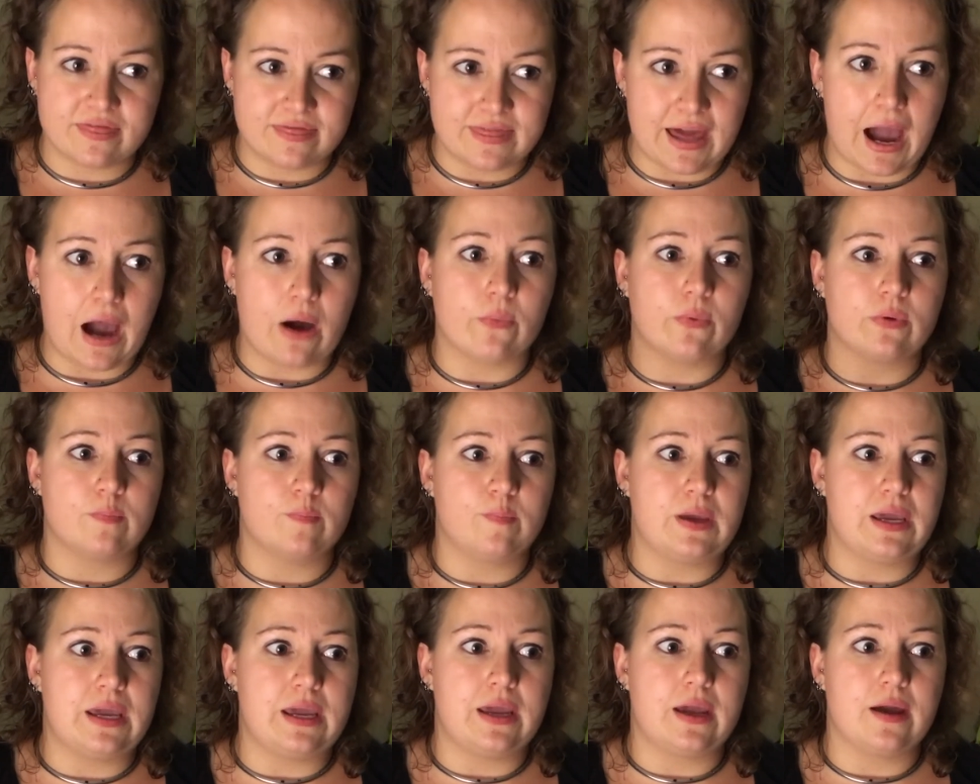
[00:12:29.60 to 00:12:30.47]
that
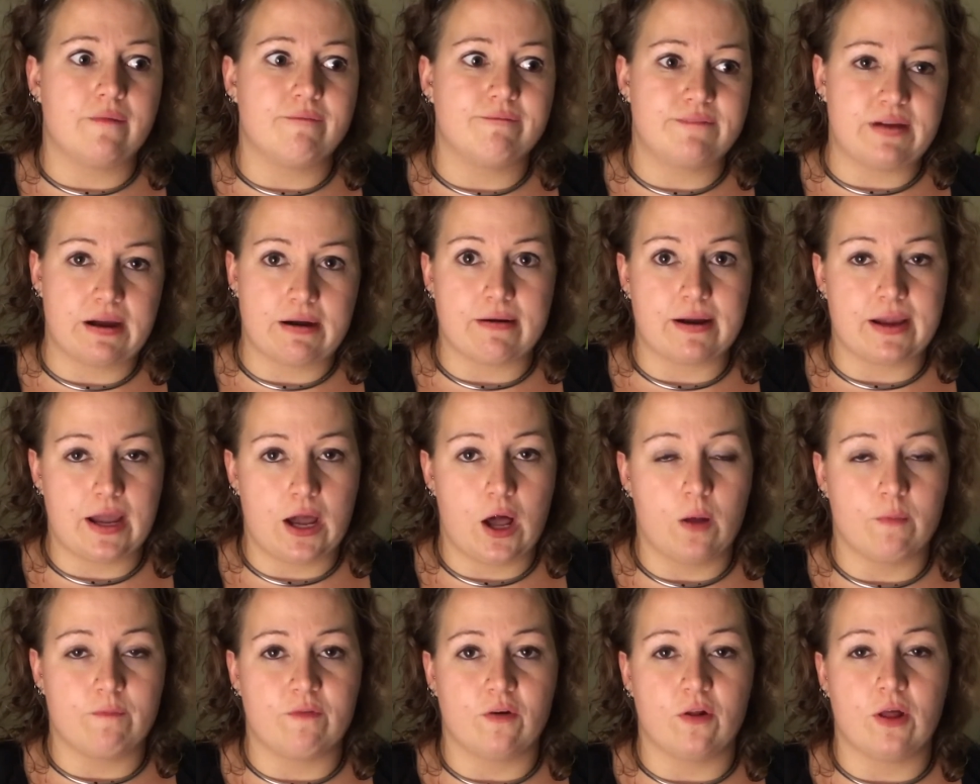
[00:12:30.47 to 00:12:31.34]
would be very
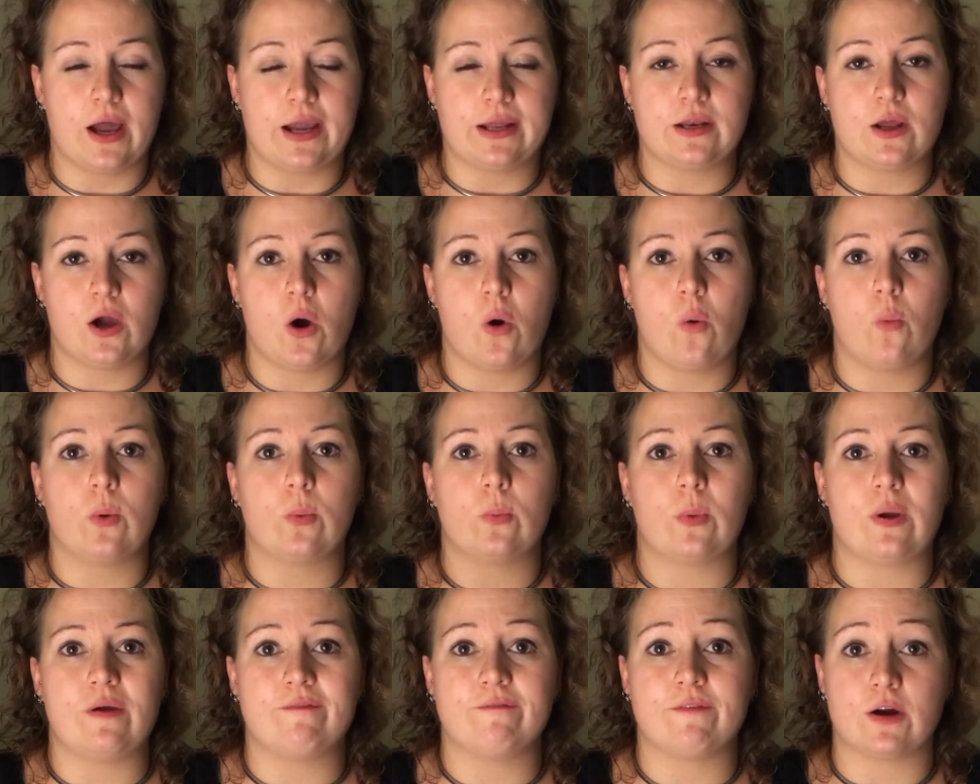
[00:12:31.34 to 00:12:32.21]
helpful. I know
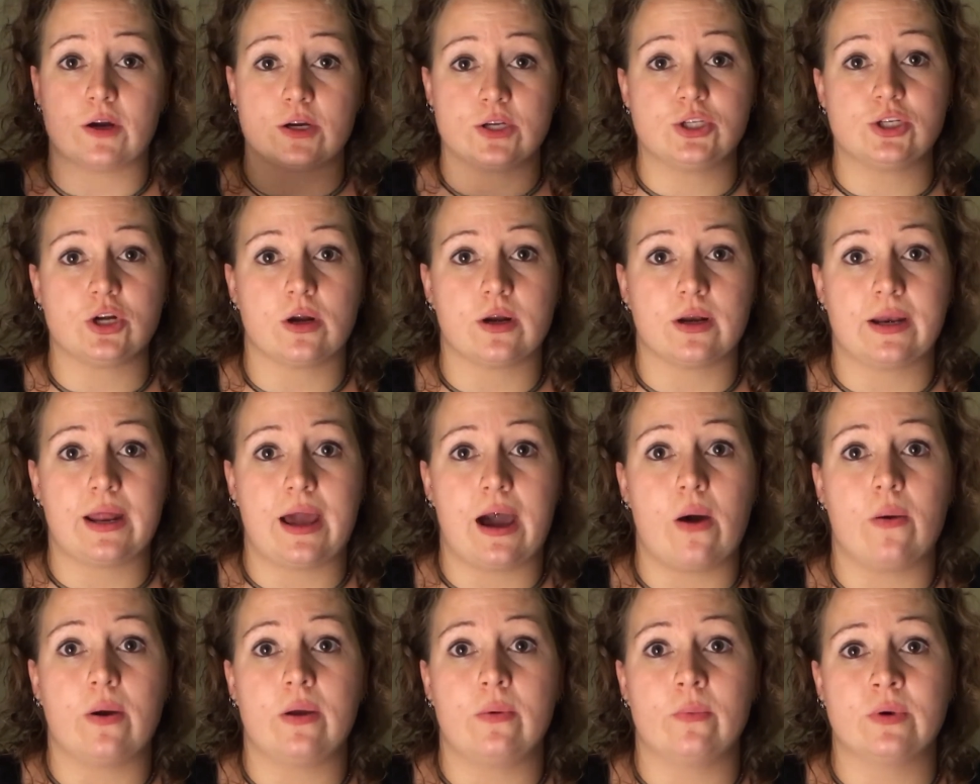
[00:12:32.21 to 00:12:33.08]
when we first started
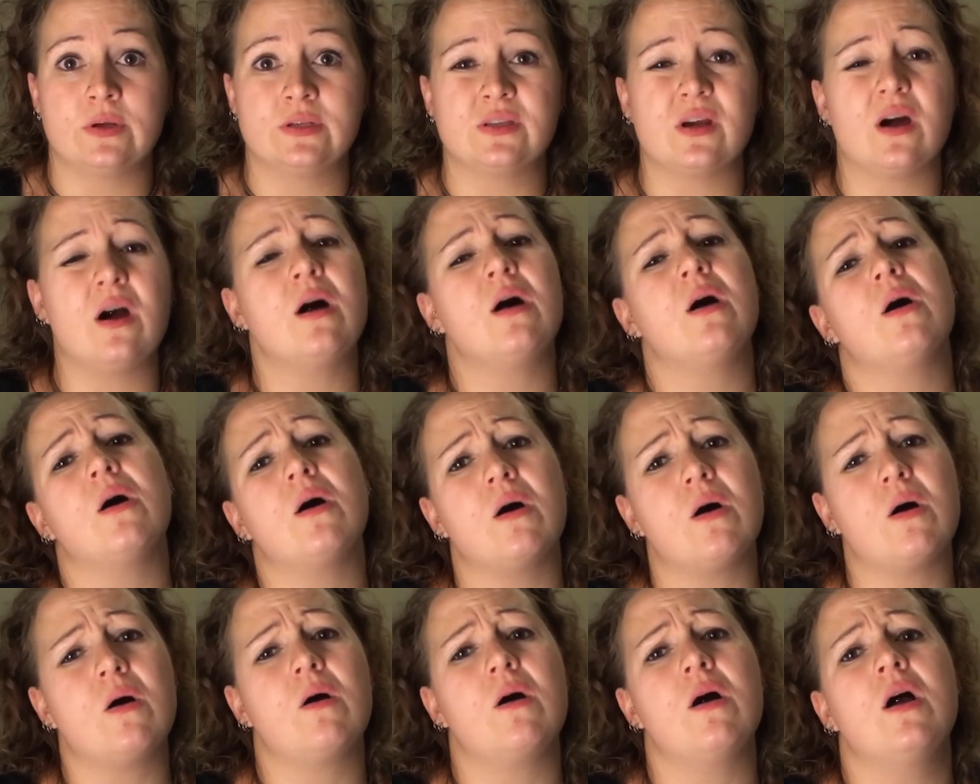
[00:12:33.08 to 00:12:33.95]
out, it was,
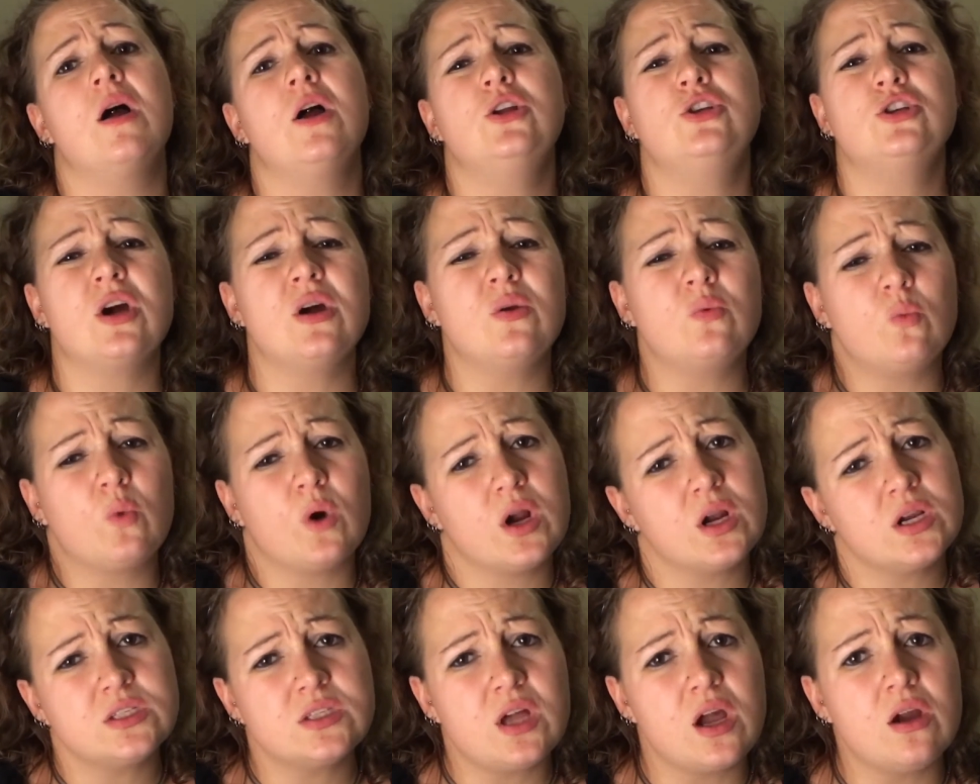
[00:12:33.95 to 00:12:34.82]
oh, Jon
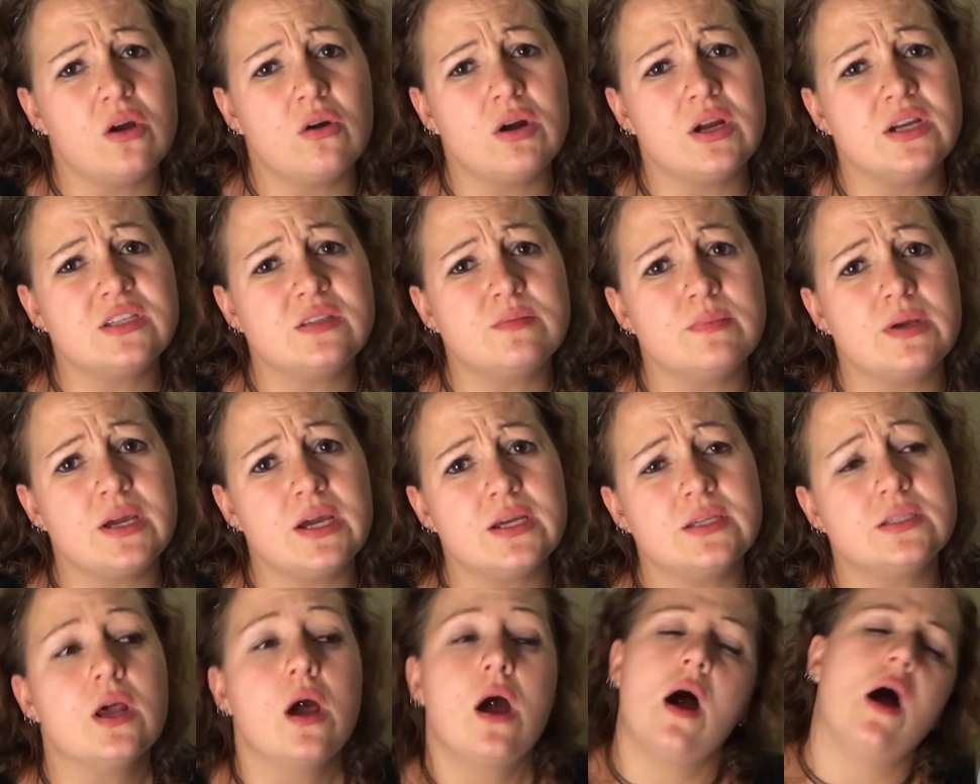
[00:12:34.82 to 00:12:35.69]
works on
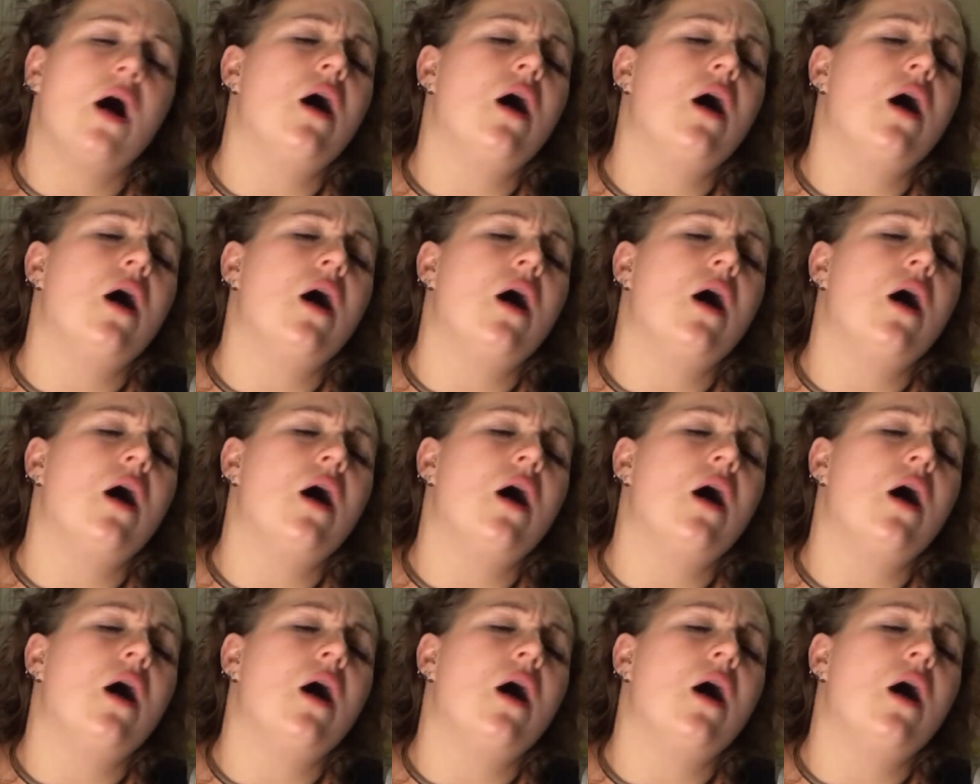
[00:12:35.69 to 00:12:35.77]
Christmas.